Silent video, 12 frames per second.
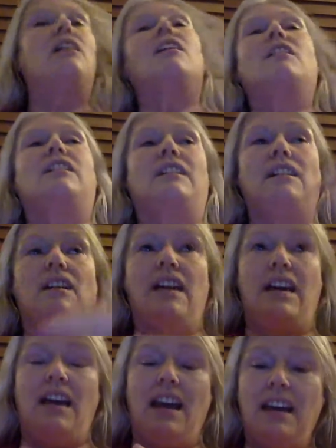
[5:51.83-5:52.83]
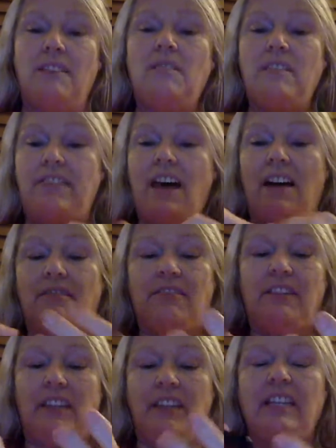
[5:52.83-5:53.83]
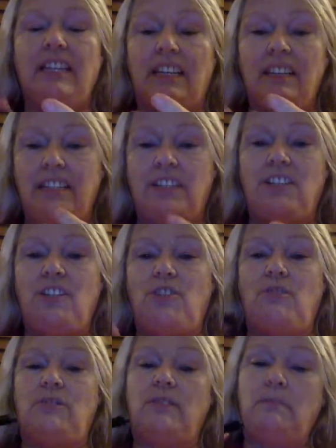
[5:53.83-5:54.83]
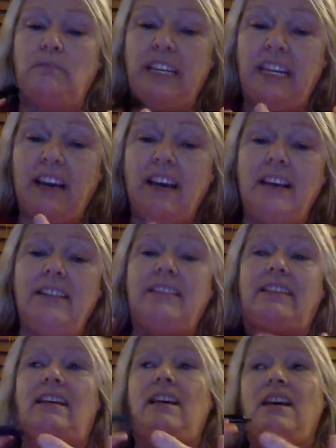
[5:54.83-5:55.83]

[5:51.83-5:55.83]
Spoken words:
And that feeling continues because